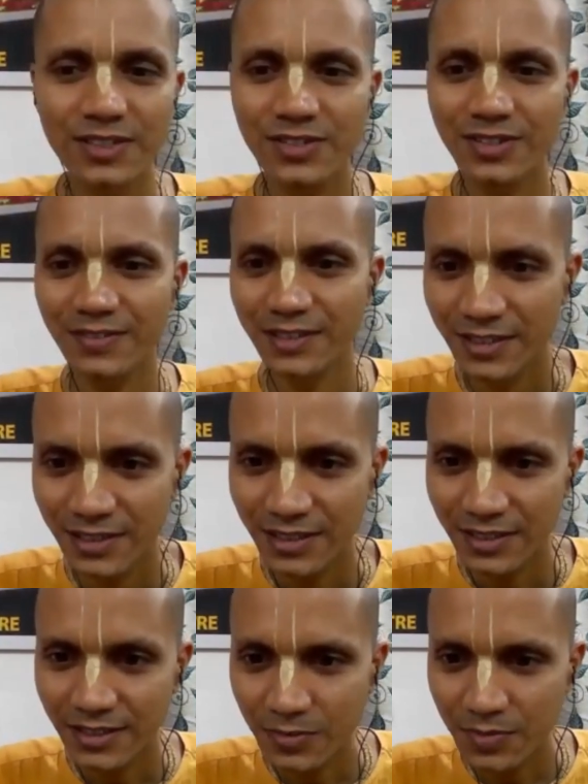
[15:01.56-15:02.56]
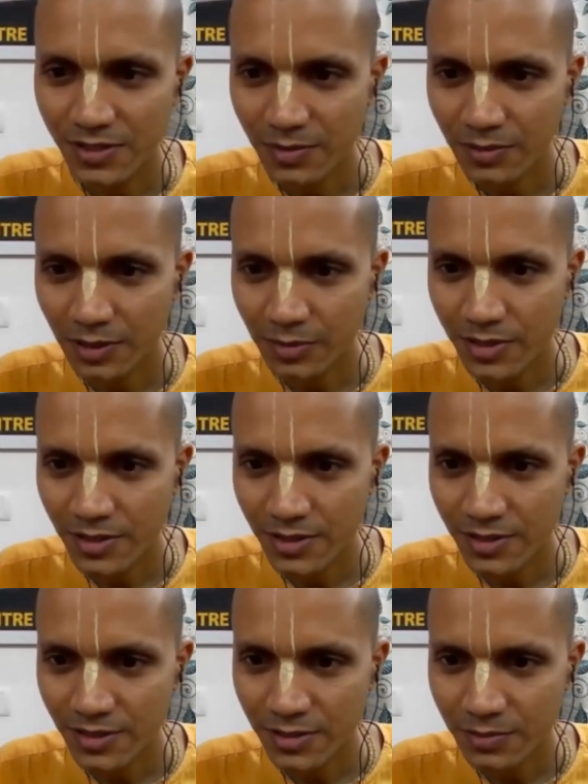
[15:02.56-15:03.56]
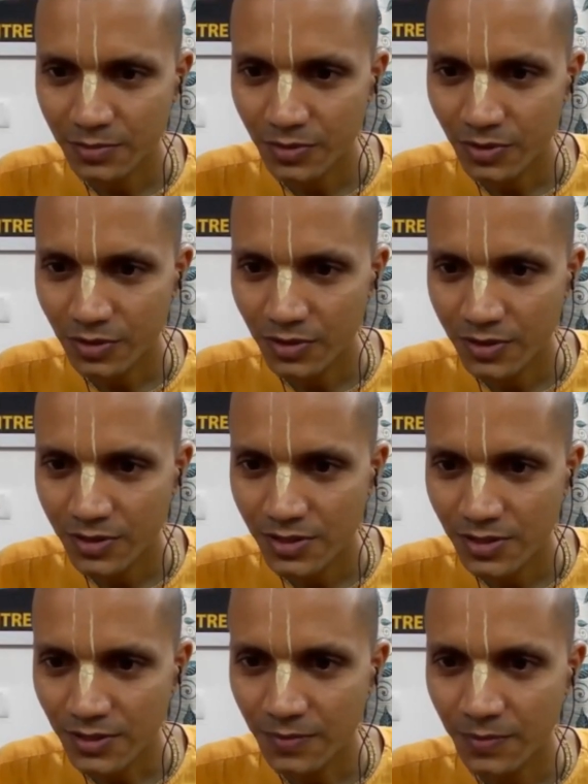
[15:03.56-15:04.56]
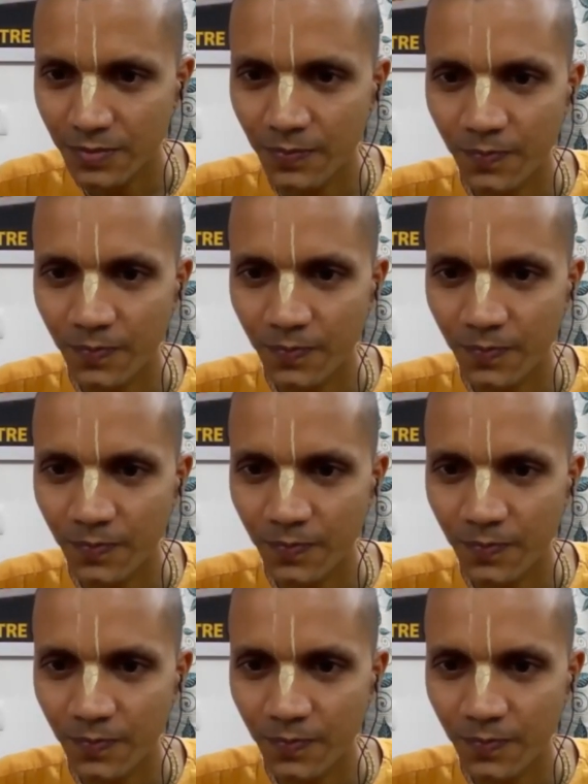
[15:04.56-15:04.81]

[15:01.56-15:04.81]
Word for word: within ISKCON. Uh, I'm seeing some comments that some could not see,